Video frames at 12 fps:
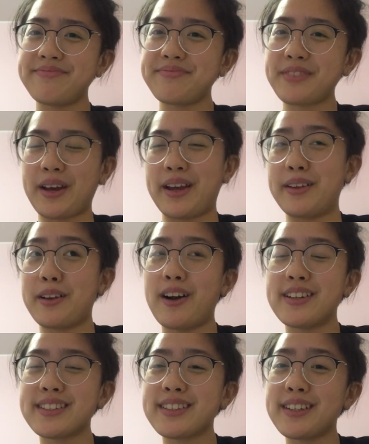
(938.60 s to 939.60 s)
okay,
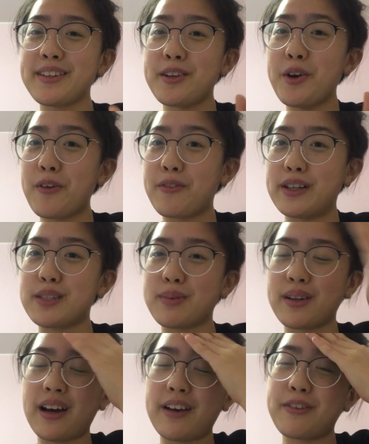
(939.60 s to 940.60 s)
honestly, no offense,
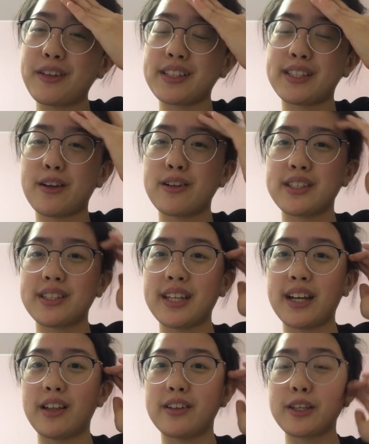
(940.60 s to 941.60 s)
but I feel like seer doesn't
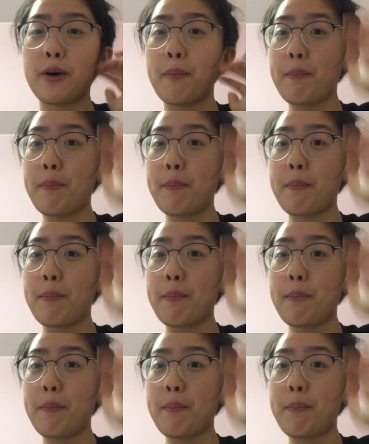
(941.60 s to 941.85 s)
take a lot of skill.